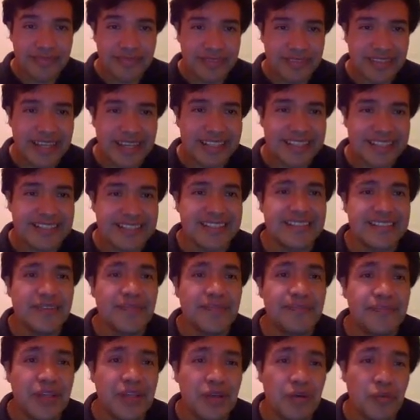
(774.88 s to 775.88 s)
Next,
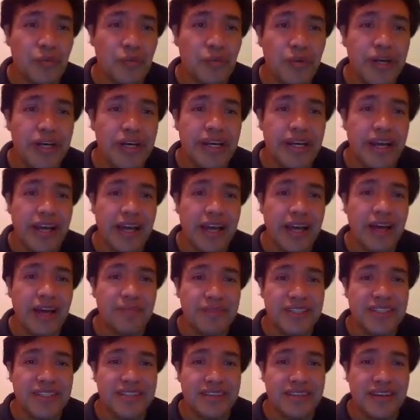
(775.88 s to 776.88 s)
where
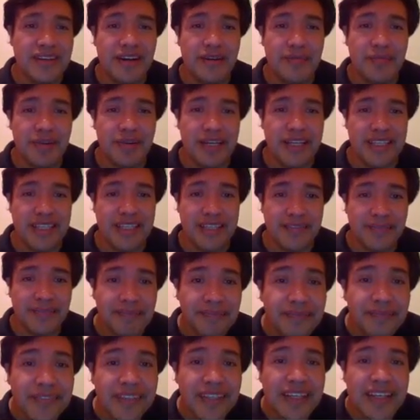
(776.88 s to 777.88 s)
are my
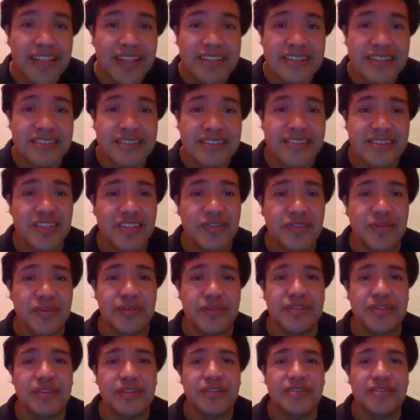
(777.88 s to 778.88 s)
kitchen
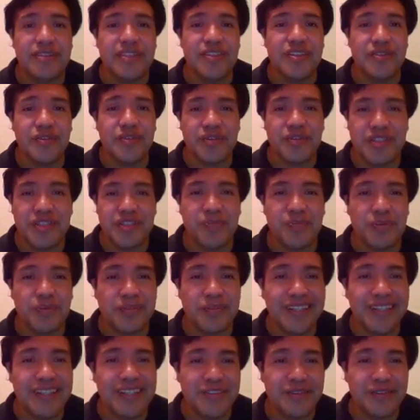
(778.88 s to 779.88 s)
scissors? Scissors is
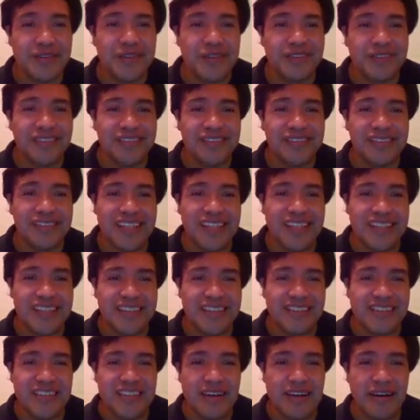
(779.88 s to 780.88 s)
plural, so the answer
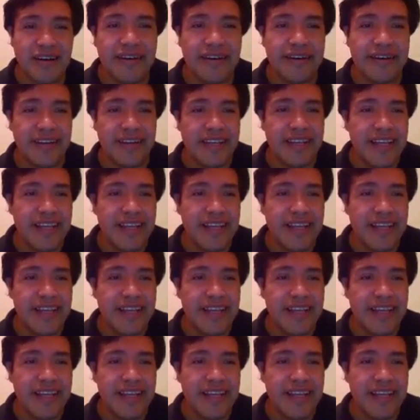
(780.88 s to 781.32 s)
is are.